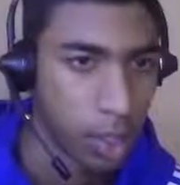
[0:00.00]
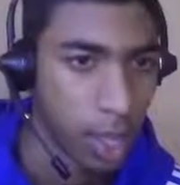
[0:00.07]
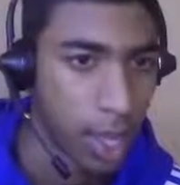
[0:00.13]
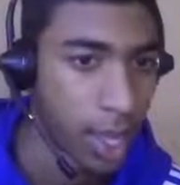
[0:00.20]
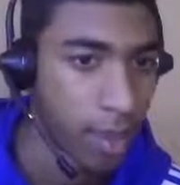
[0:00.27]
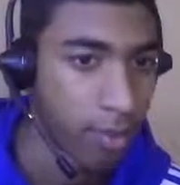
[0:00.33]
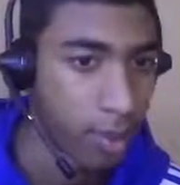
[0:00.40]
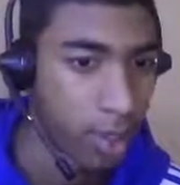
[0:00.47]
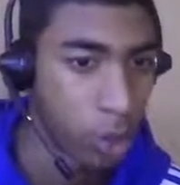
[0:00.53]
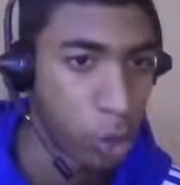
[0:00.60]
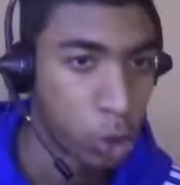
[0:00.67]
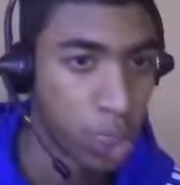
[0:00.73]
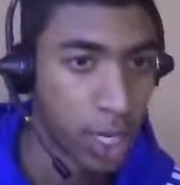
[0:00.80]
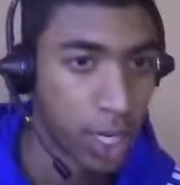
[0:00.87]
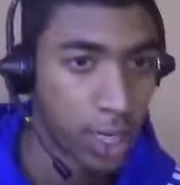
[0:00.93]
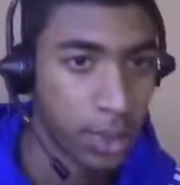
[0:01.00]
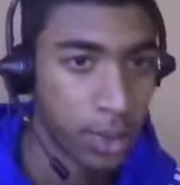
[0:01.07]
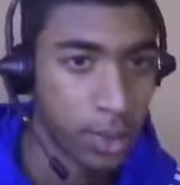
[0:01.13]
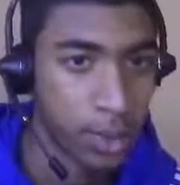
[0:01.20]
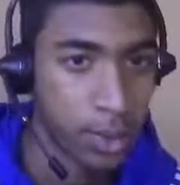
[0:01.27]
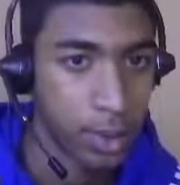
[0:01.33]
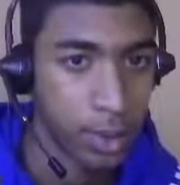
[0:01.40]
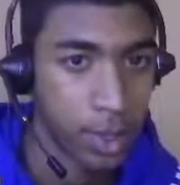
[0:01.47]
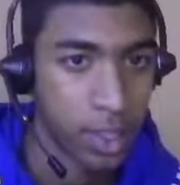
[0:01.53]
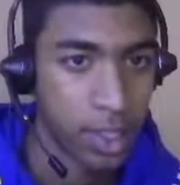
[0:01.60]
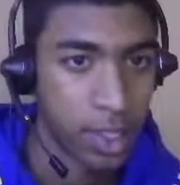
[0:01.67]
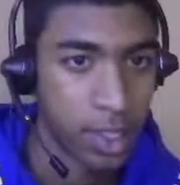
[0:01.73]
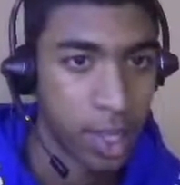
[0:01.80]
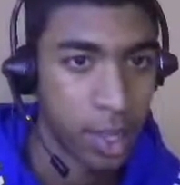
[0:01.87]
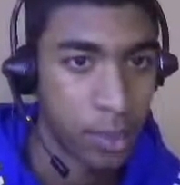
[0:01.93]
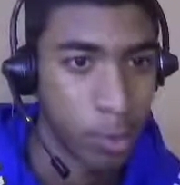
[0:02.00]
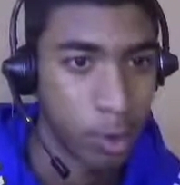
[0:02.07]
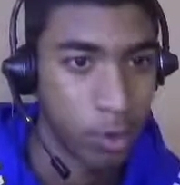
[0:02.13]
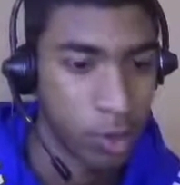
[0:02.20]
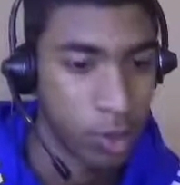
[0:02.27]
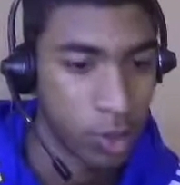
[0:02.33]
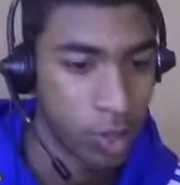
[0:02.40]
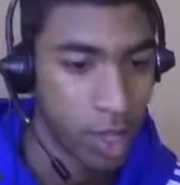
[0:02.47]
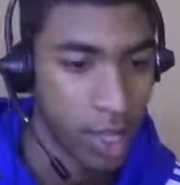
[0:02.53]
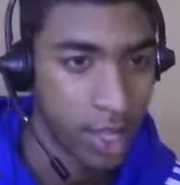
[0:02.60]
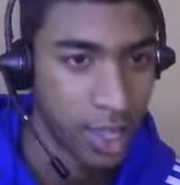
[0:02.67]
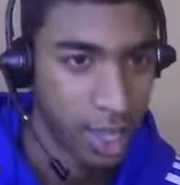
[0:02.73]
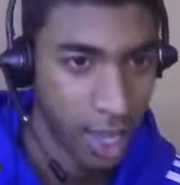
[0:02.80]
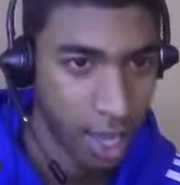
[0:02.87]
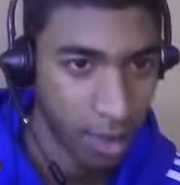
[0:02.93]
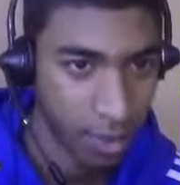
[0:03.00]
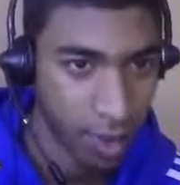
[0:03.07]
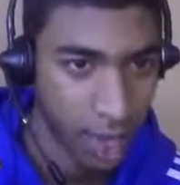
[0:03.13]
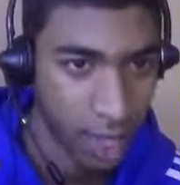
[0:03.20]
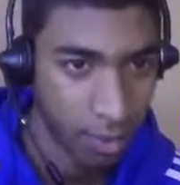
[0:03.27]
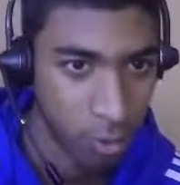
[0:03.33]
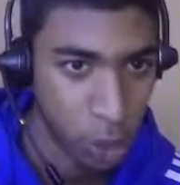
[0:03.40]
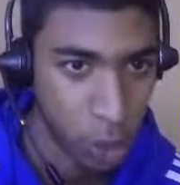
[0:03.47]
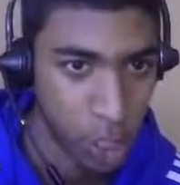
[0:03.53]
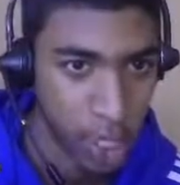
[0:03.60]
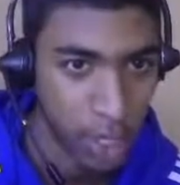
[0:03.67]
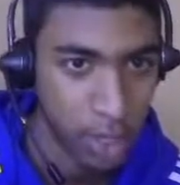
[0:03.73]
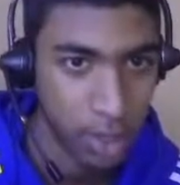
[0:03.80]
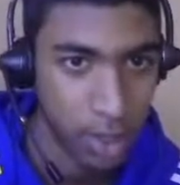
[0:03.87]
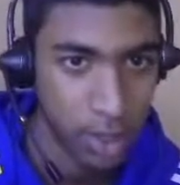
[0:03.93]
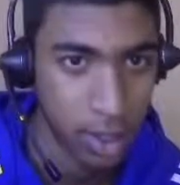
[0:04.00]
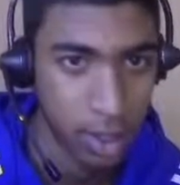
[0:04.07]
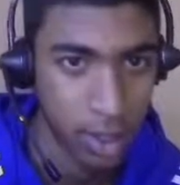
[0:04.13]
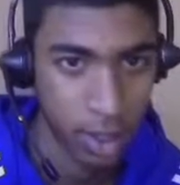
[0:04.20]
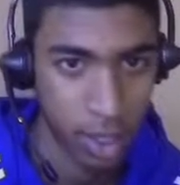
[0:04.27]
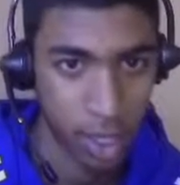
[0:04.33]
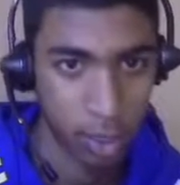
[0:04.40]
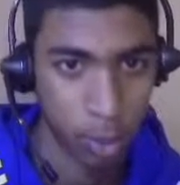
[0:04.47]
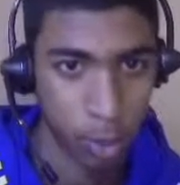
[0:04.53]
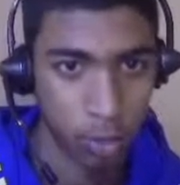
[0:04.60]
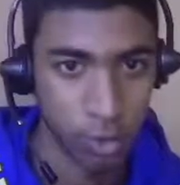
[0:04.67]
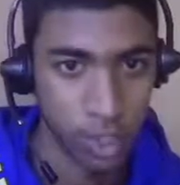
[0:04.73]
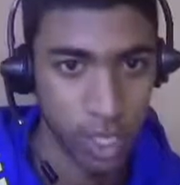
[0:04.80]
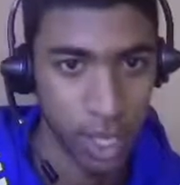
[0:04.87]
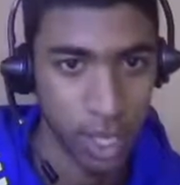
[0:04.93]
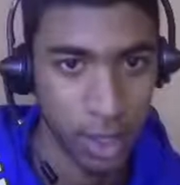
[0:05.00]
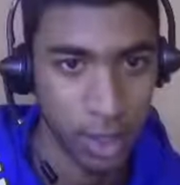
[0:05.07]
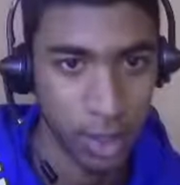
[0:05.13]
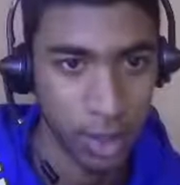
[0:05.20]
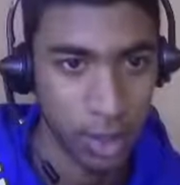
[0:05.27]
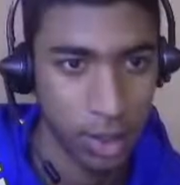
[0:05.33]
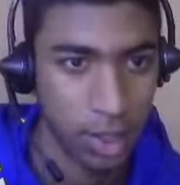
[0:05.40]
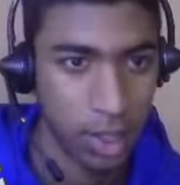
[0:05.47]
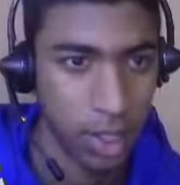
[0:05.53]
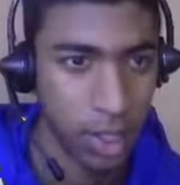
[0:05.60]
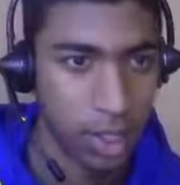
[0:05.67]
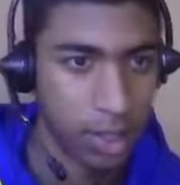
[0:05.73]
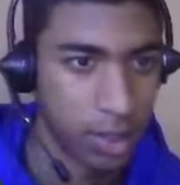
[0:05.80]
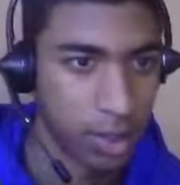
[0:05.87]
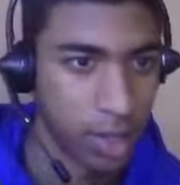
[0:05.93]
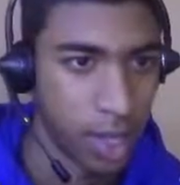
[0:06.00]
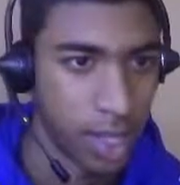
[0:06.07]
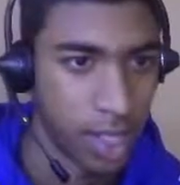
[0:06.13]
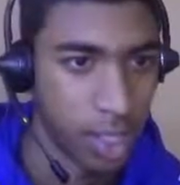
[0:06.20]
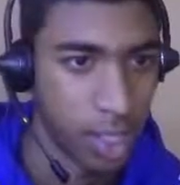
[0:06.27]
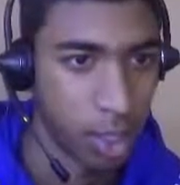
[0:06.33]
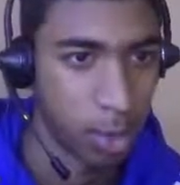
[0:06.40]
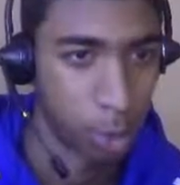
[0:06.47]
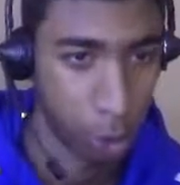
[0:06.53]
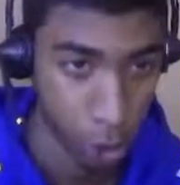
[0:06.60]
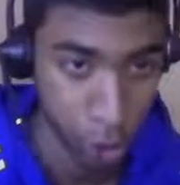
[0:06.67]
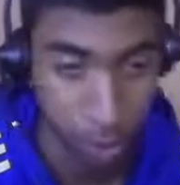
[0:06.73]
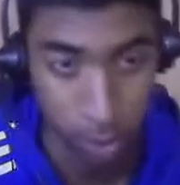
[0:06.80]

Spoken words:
have another check, and then king moves, and then I have check, king moves again, and I eat the bishop.